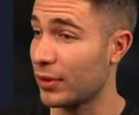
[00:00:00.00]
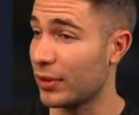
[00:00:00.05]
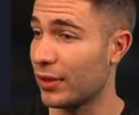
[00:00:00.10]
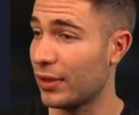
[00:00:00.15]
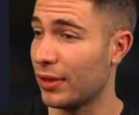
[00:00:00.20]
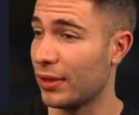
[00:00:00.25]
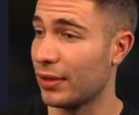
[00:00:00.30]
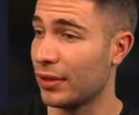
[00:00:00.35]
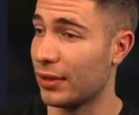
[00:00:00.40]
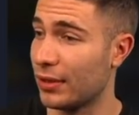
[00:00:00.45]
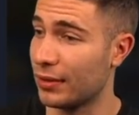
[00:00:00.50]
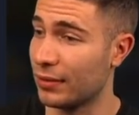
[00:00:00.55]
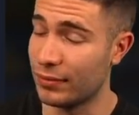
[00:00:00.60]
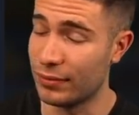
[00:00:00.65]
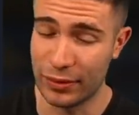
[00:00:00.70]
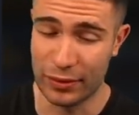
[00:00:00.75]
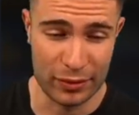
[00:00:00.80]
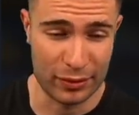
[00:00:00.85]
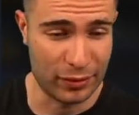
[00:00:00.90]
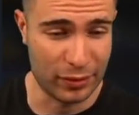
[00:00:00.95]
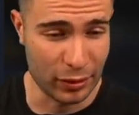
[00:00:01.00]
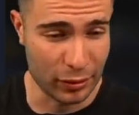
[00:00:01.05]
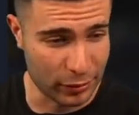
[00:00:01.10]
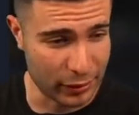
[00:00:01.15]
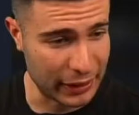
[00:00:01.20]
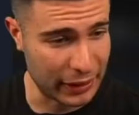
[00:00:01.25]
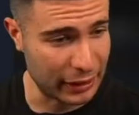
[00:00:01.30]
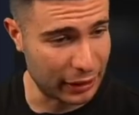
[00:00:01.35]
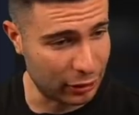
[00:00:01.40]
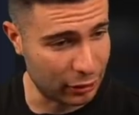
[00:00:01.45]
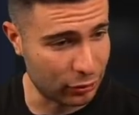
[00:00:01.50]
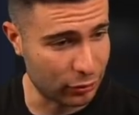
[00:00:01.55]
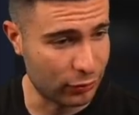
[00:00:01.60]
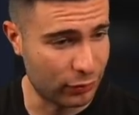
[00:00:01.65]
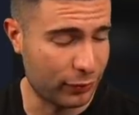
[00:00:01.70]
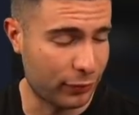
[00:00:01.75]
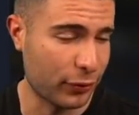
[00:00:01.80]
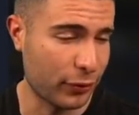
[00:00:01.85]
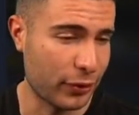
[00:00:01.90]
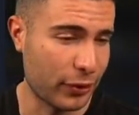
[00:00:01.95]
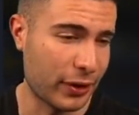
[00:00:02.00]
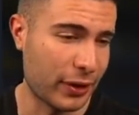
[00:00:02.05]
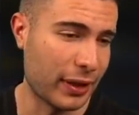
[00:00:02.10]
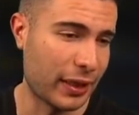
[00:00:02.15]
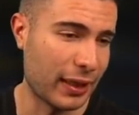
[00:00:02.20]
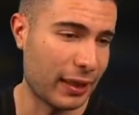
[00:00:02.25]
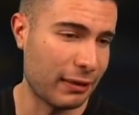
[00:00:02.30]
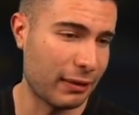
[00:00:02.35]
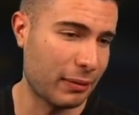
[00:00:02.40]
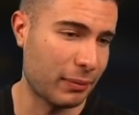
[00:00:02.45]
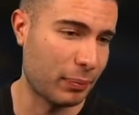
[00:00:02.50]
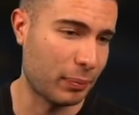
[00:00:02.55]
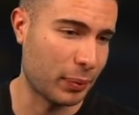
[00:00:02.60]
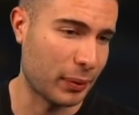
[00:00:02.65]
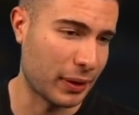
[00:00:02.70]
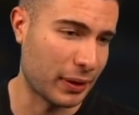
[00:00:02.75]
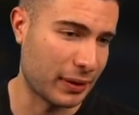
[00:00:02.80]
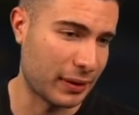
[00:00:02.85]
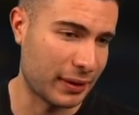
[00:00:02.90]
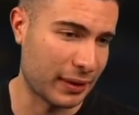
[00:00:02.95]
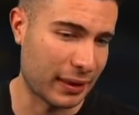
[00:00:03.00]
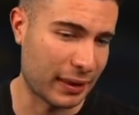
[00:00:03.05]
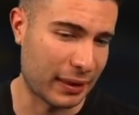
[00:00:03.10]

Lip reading: still doing good for the night, but